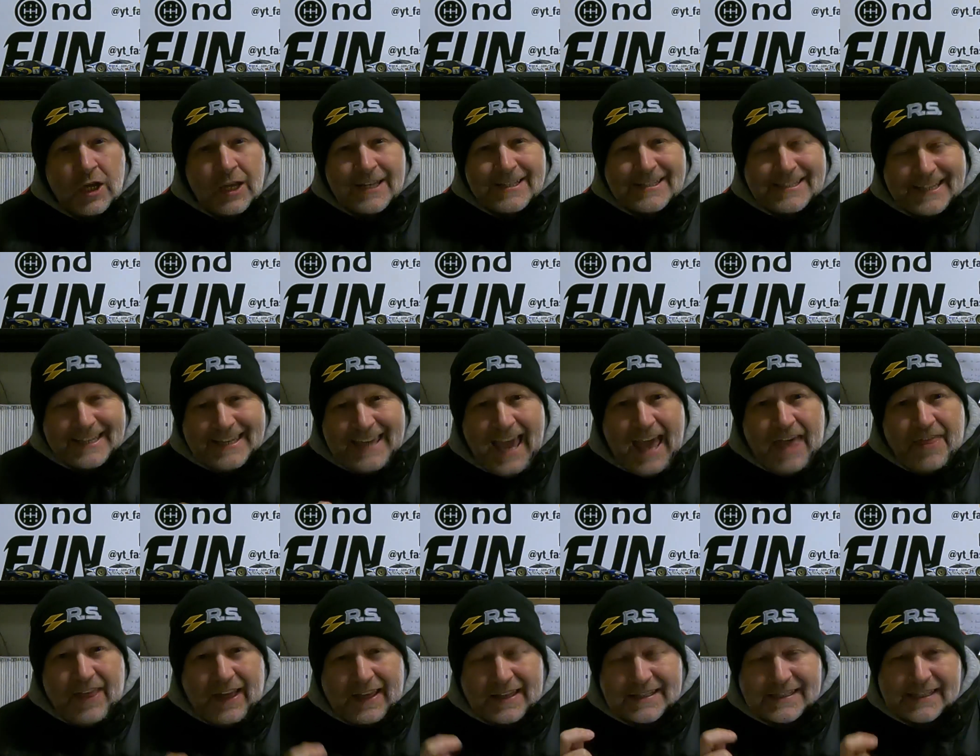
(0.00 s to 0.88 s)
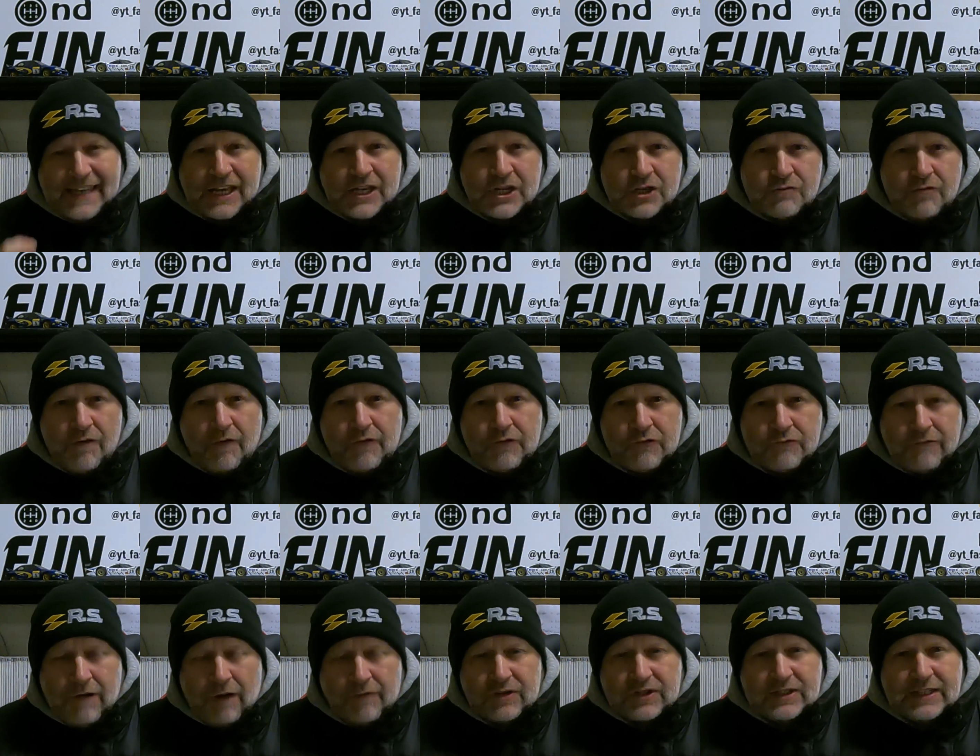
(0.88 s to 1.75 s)
to get that centre of
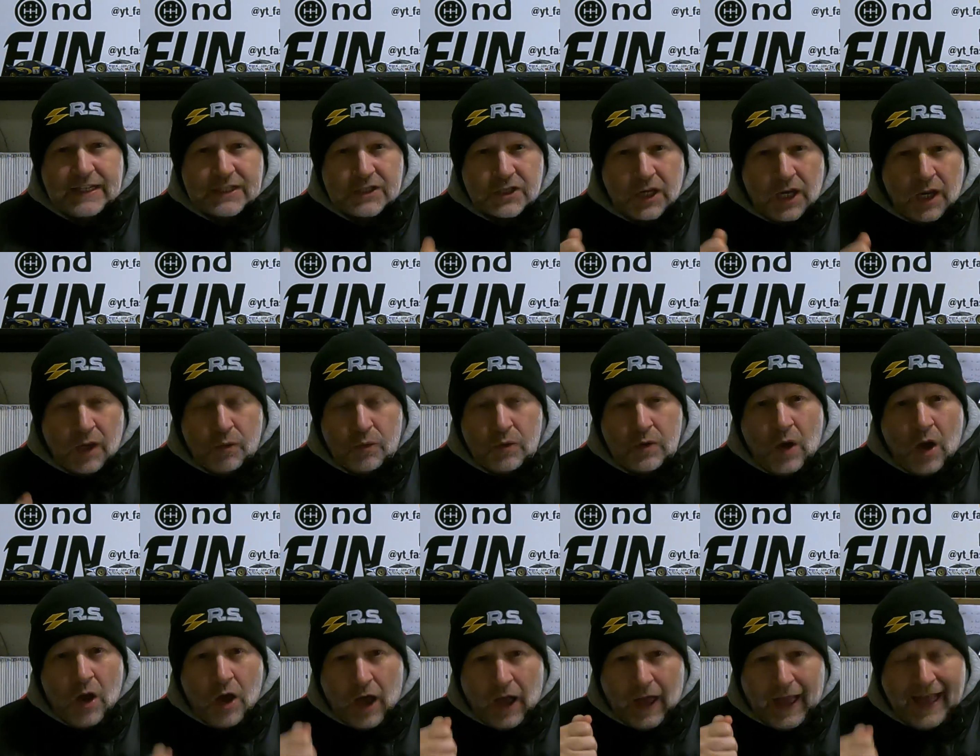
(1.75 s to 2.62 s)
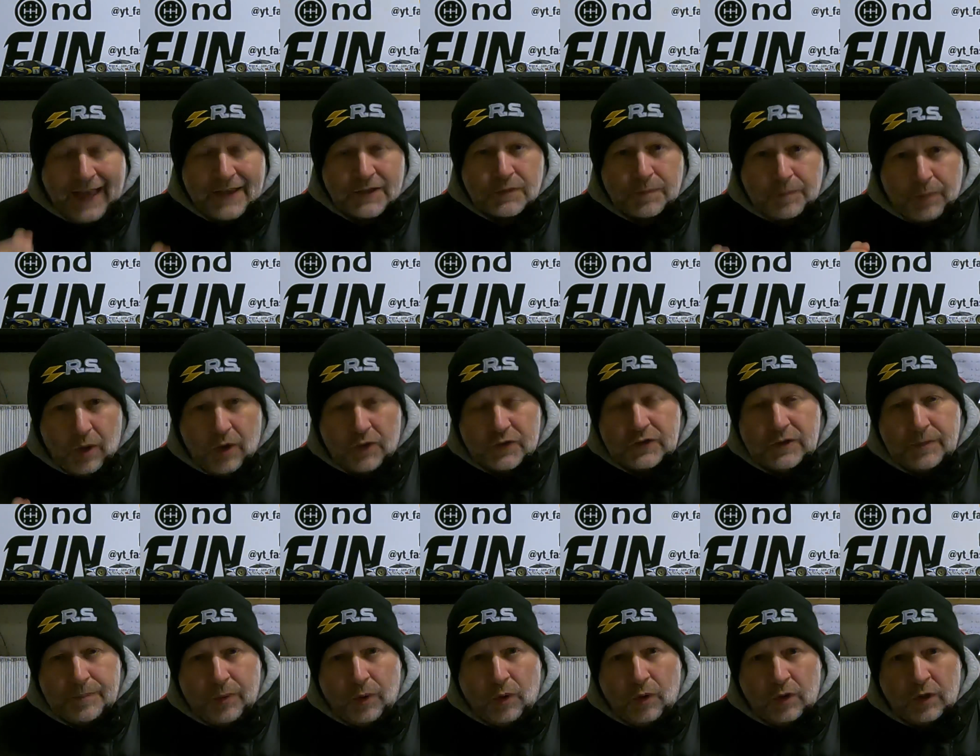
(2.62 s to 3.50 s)
gravity as low as
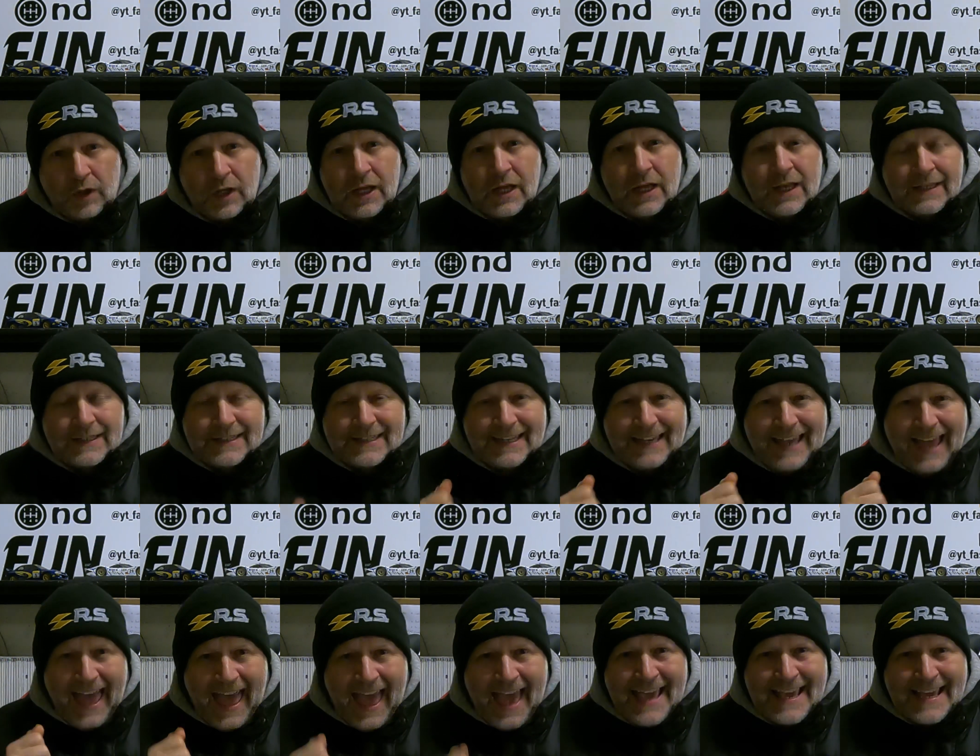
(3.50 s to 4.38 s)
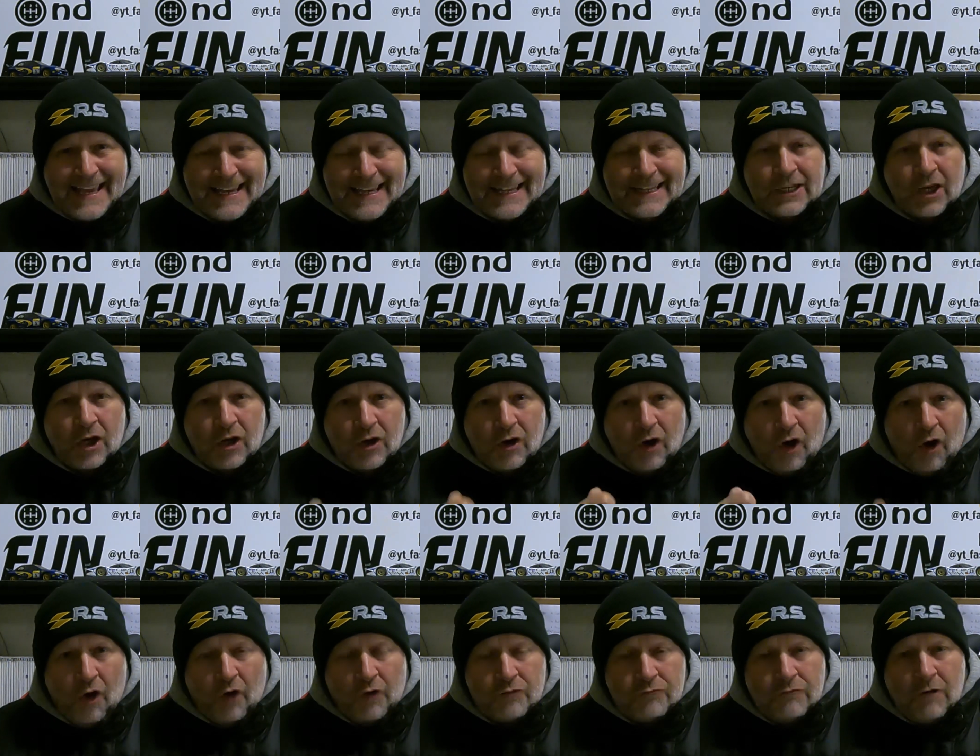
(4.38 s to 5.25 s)
possible to aid
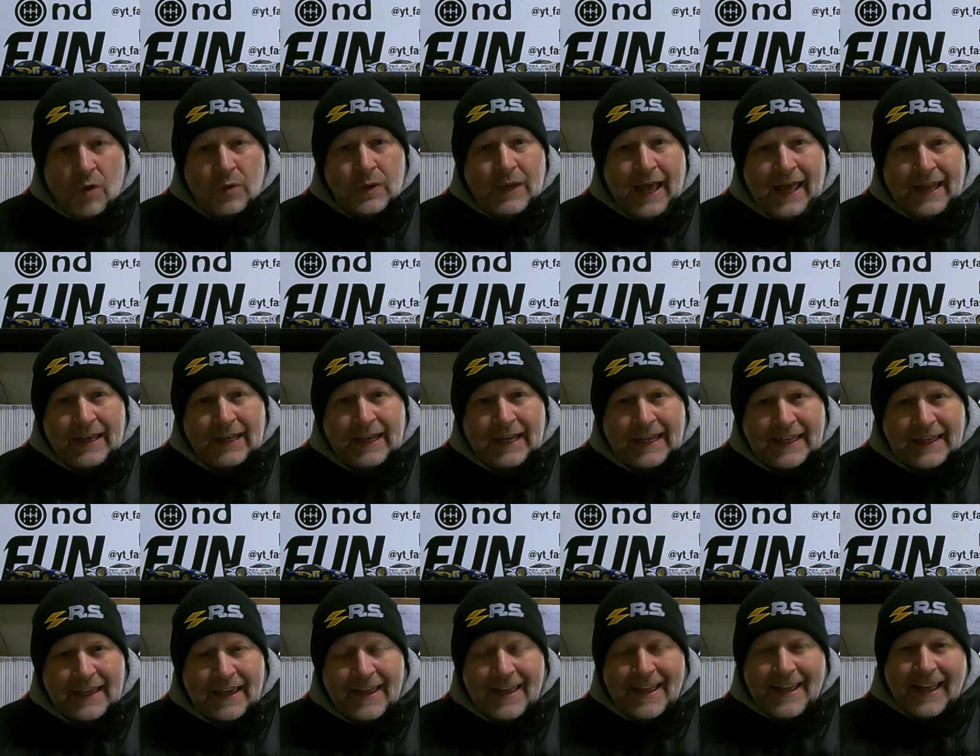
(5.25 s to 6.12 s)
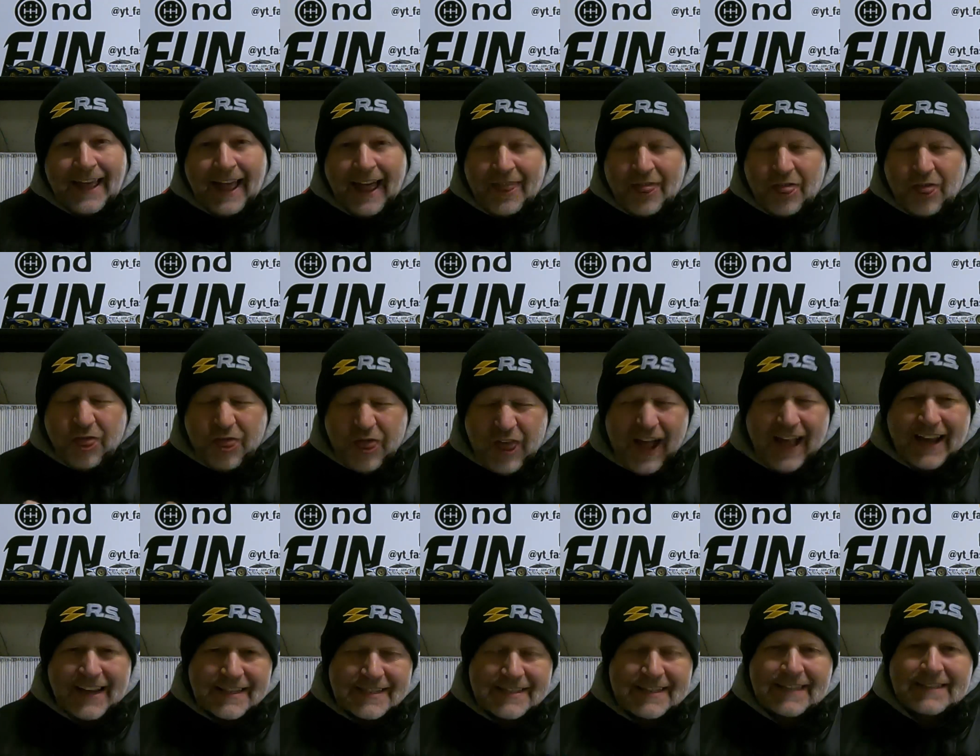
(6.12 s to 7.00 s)
on-road handling. And
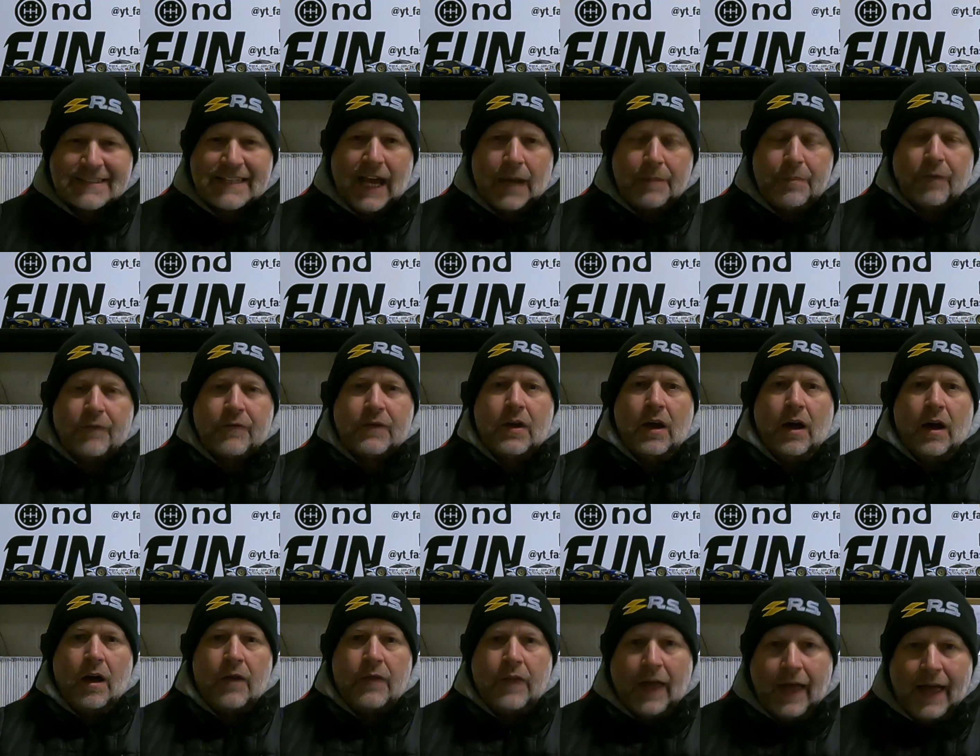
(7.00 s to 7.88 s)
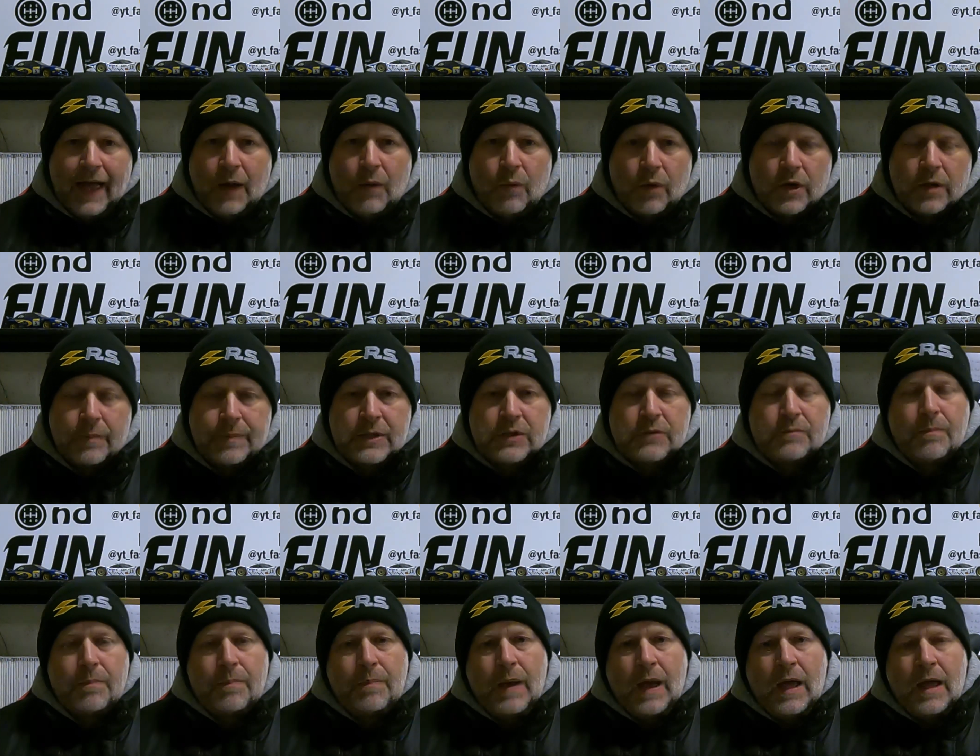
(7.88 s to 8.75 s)
that's the type of car that I want to be
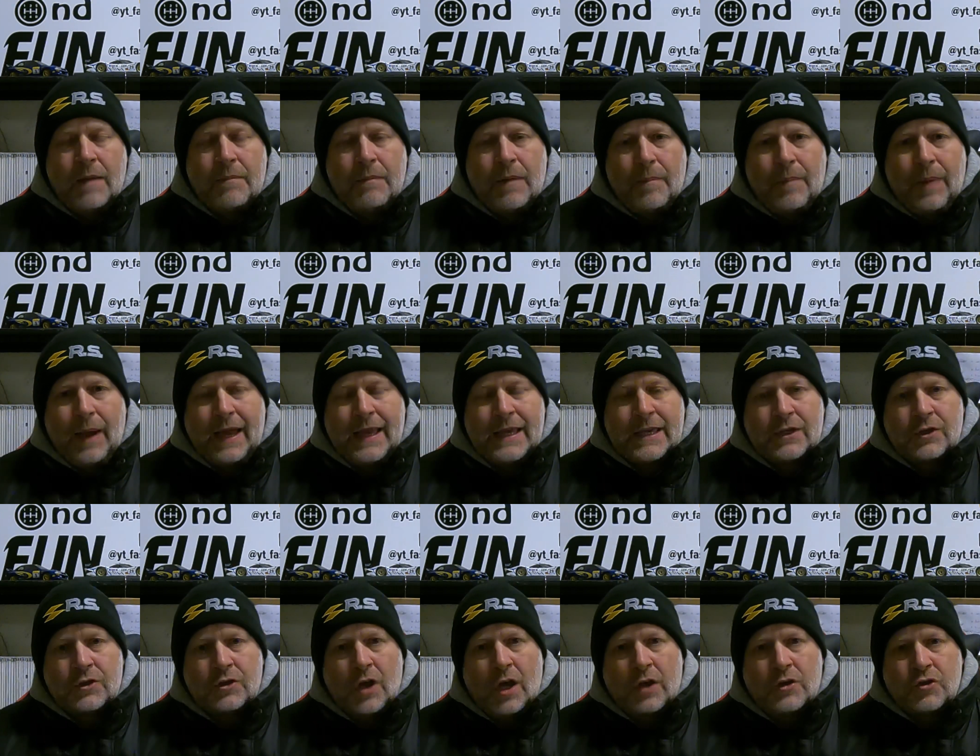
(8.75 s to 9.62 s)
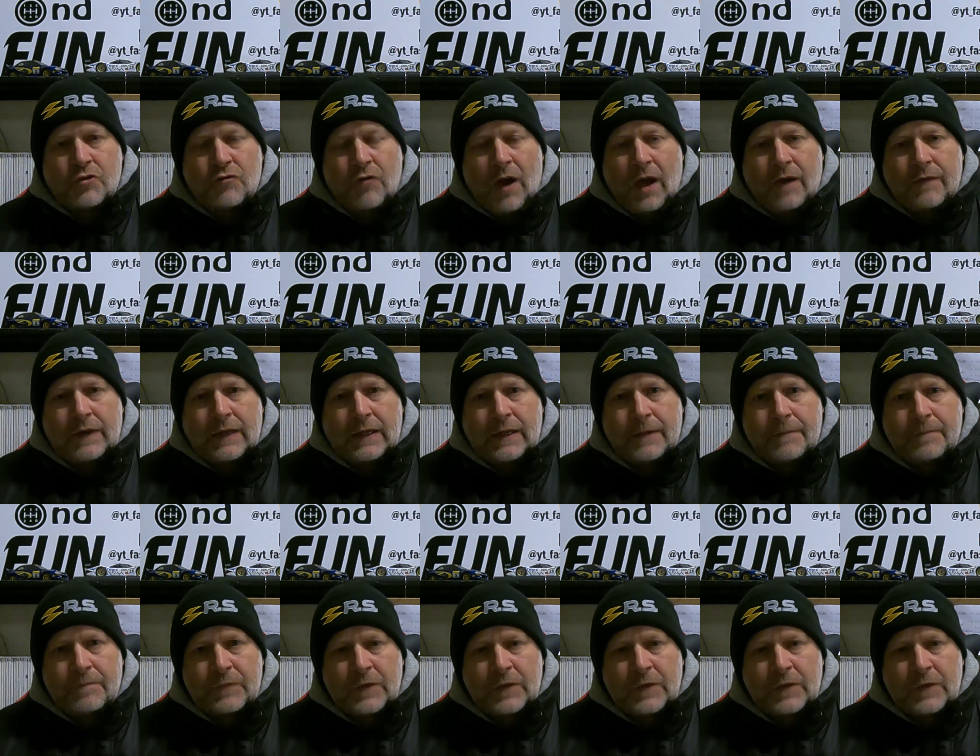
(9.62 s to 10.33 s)
buying and driving.